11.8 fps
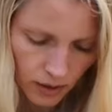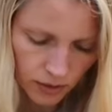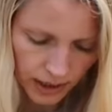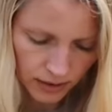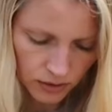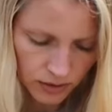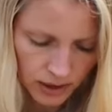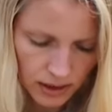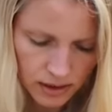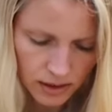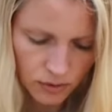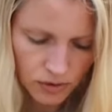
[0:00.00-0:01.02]
Okay, and on
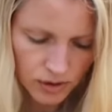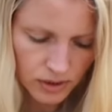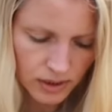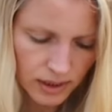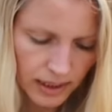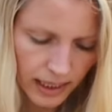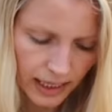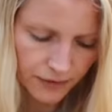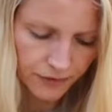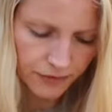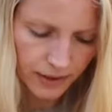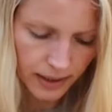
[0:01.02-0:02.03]
these stones you see they
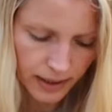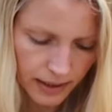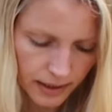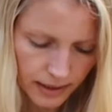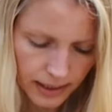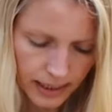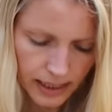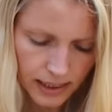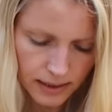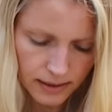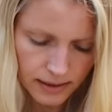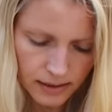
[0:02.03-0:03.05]
have uh,
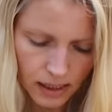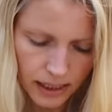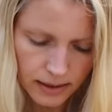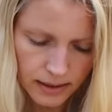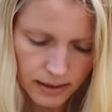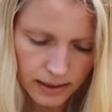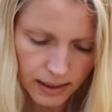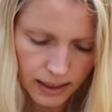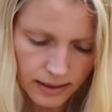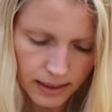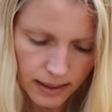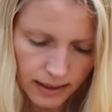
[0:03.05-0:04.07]
a side that
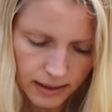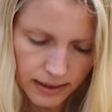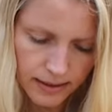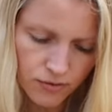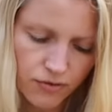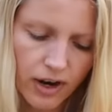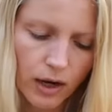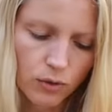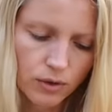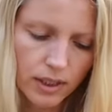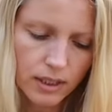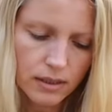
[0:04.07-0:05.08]
has like it's
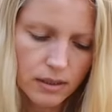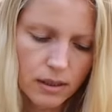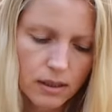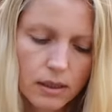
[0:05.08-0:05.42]
rounded,